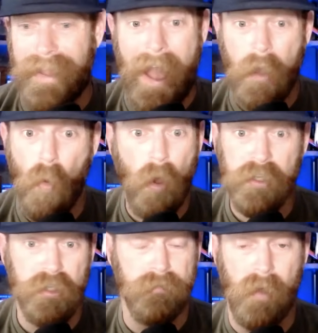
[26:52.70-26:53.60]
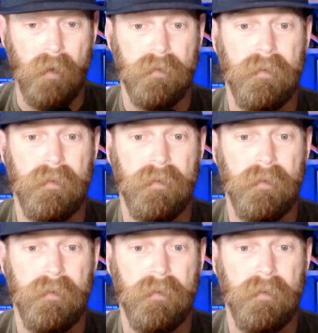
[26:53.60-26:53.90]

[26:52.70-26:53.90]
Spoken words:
I don't want you to vote.